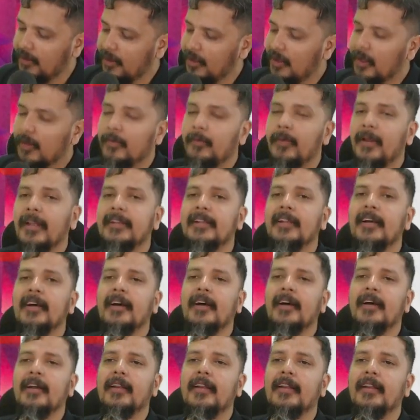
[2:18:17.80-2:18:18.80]

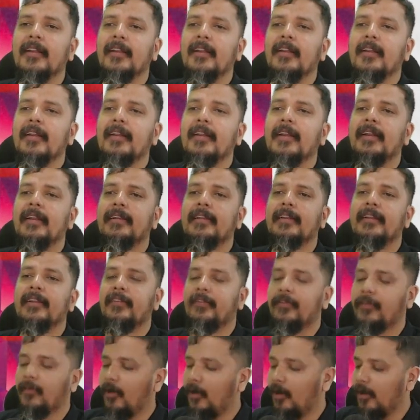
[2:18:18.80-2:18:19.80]
whether it
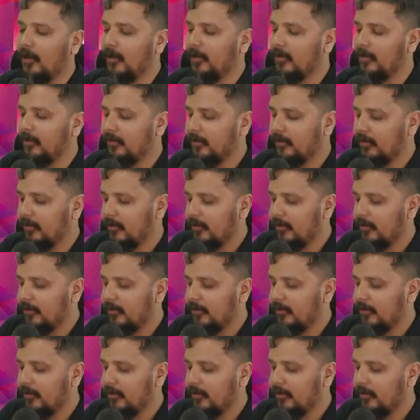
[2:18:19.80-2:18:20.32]
is for